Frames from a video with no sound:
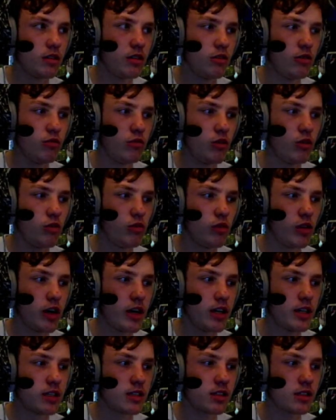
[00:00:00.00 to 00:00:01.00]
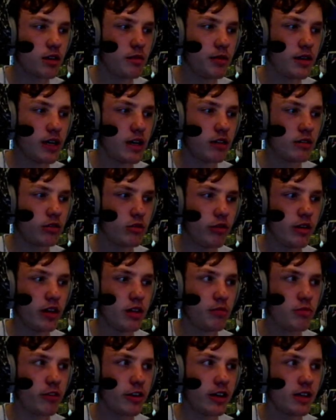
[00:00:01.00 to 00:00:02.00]
Oh, whoa, that is coming down quick.
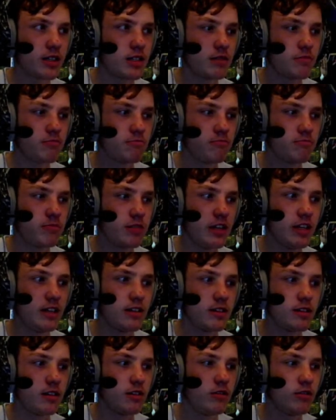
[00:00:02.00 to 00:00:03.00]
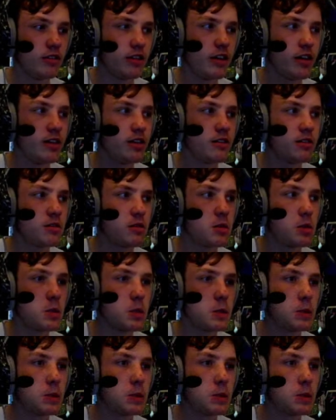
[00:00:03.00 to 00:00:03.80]
The brakes are decent on this.